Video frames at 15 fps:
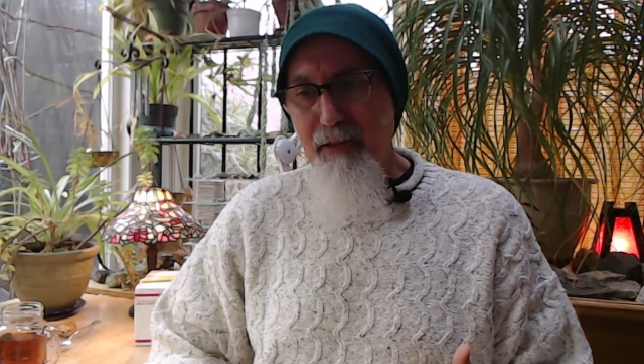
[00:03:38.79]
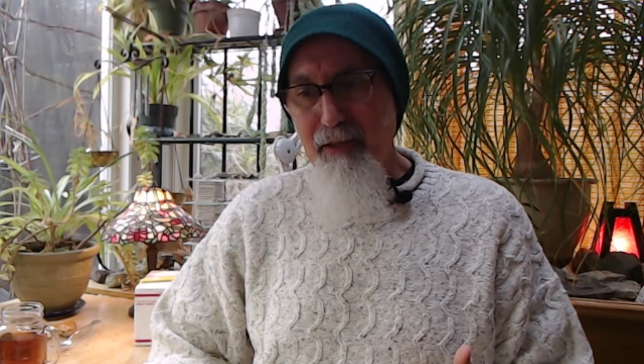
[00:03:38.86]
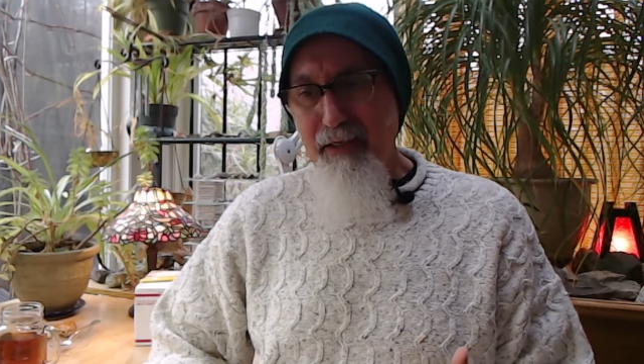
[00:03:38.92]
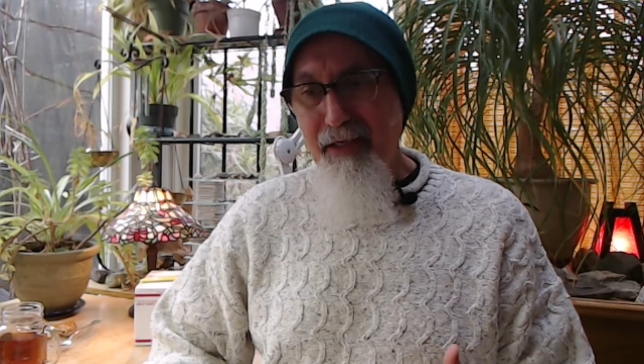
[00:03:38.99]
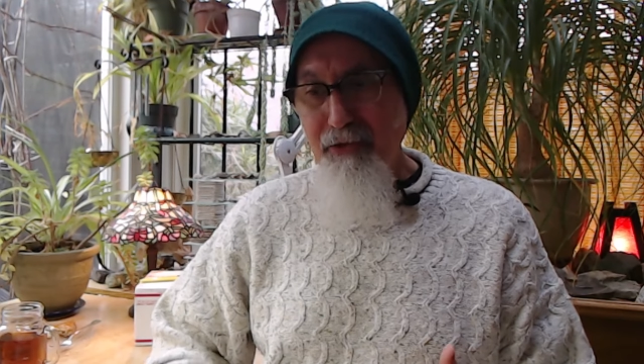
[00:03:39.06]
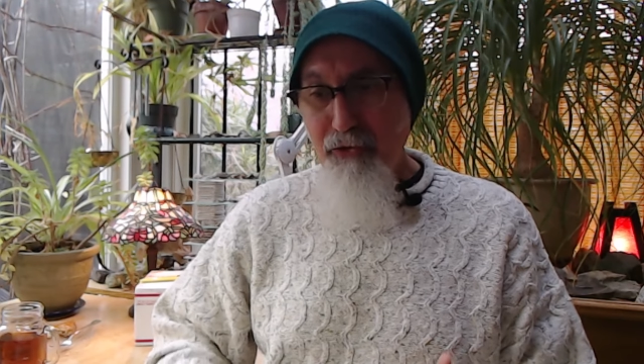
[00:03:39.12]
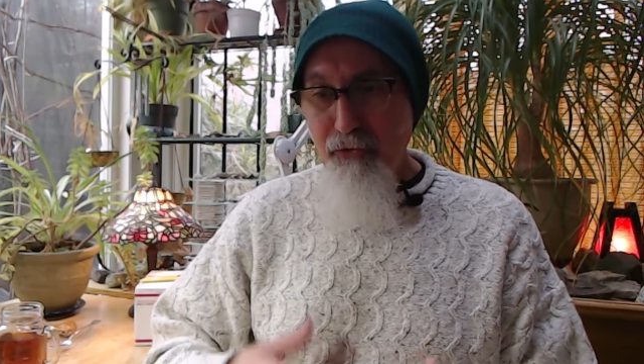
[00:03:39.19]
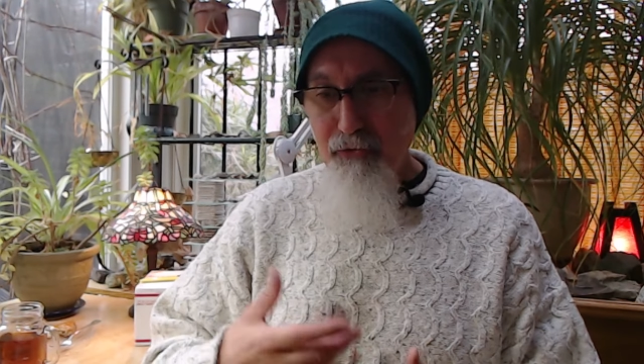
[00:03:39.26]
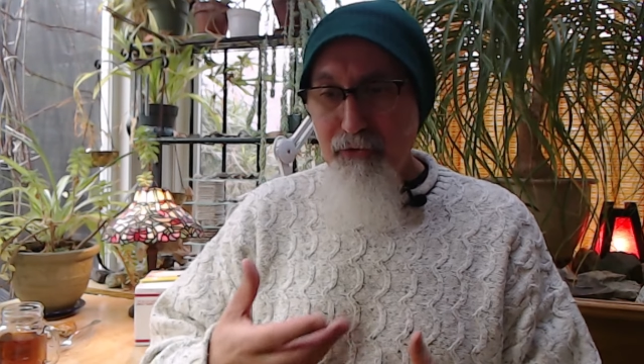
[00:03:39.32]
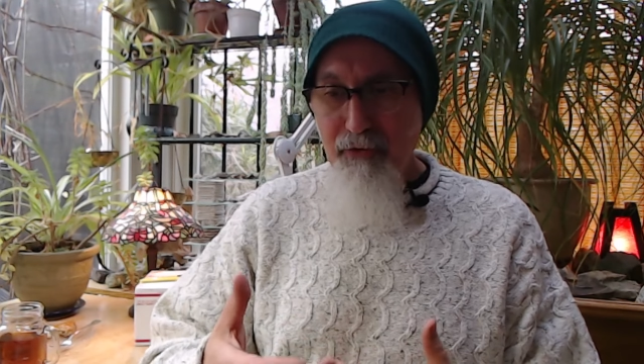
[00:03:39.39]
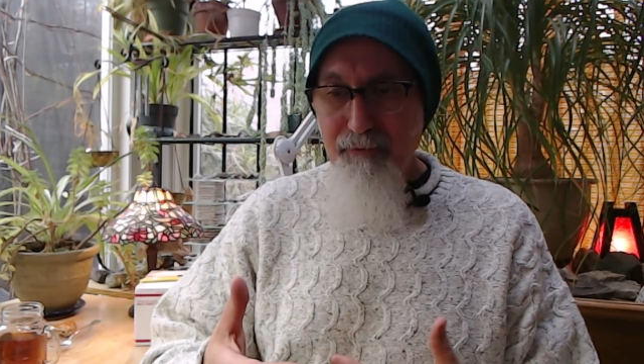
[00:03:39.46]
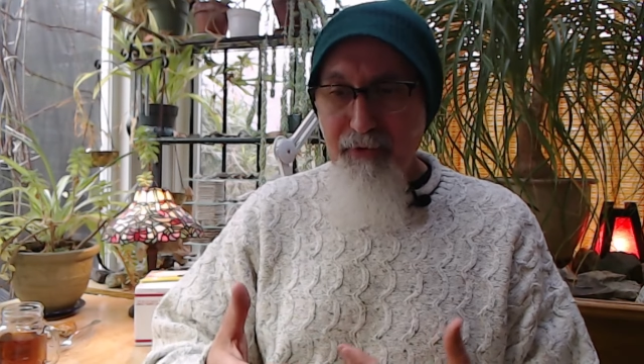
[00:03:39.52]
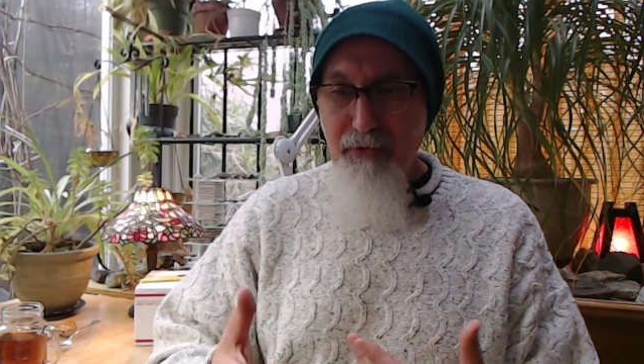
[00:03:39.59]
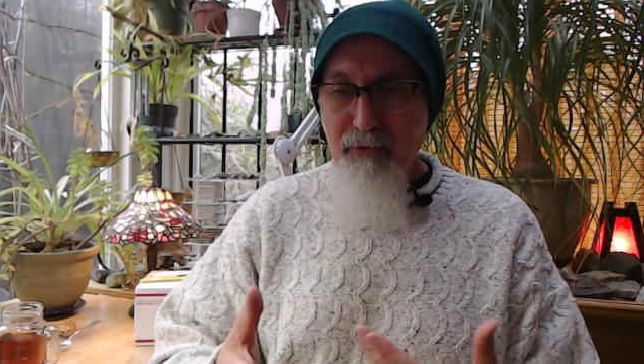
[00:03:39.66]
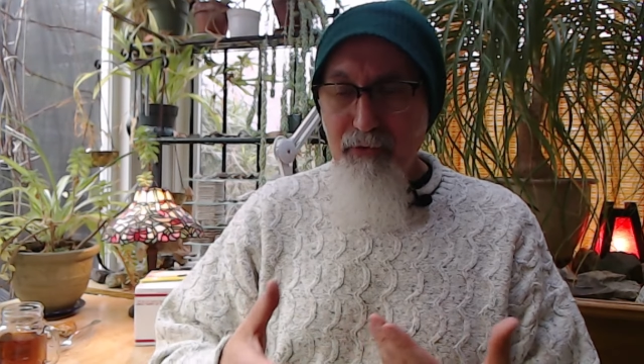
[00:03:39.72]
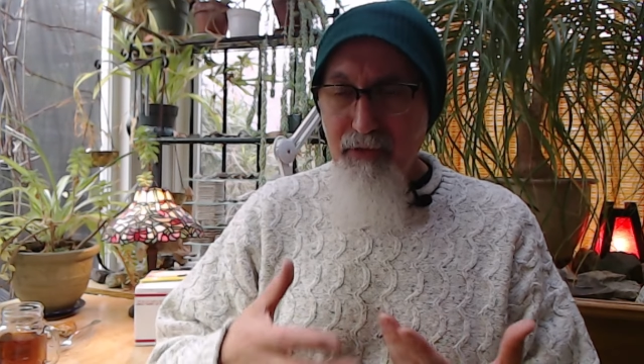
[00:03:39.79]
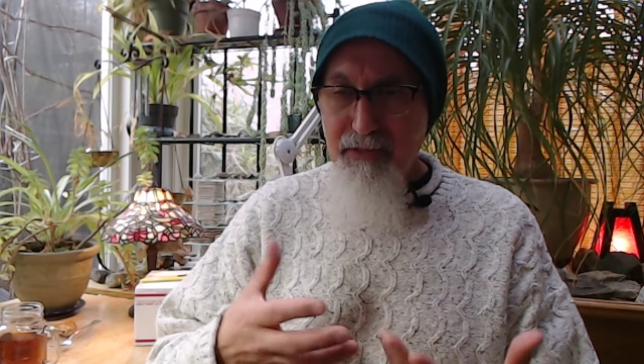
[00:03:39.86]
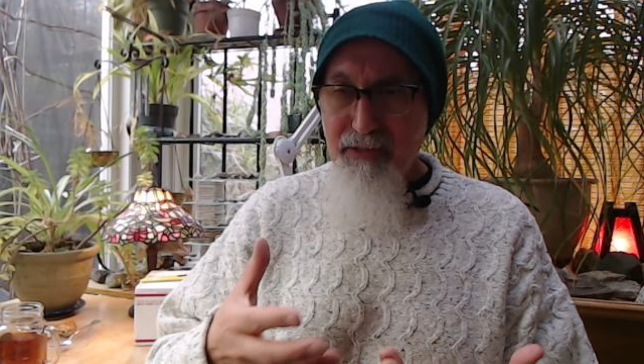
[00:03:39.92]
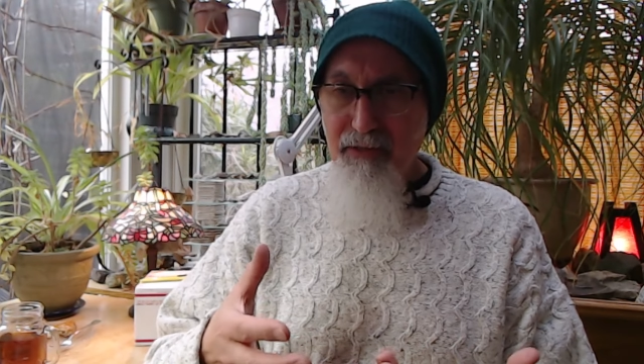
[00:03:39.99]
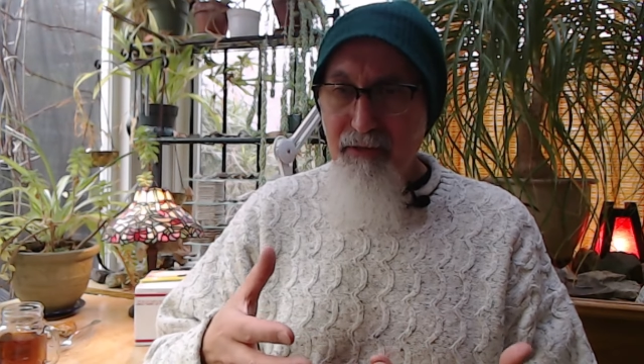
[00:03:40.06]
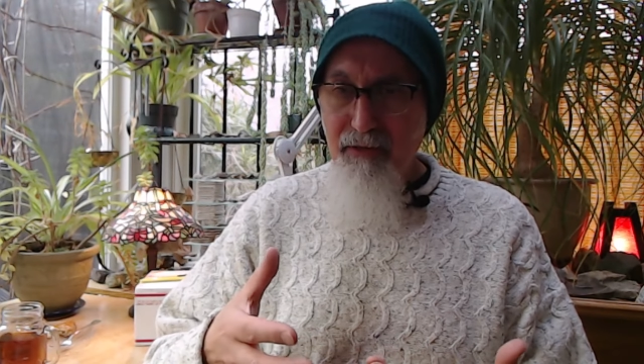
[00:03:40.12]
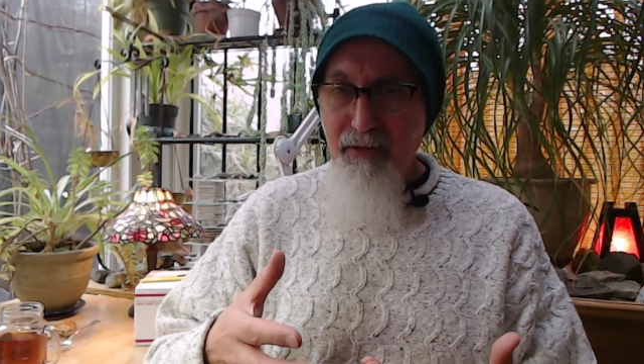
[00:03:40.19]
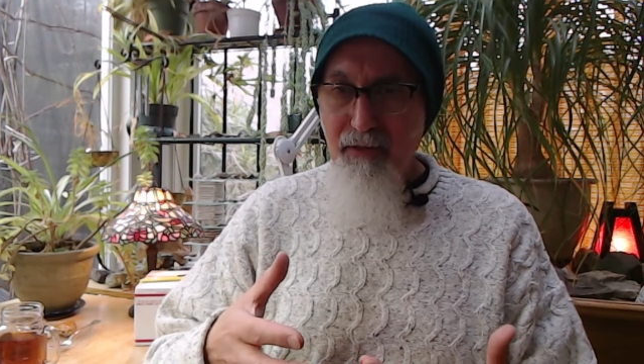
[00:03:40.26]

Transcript: And I turn to them, I go, listen,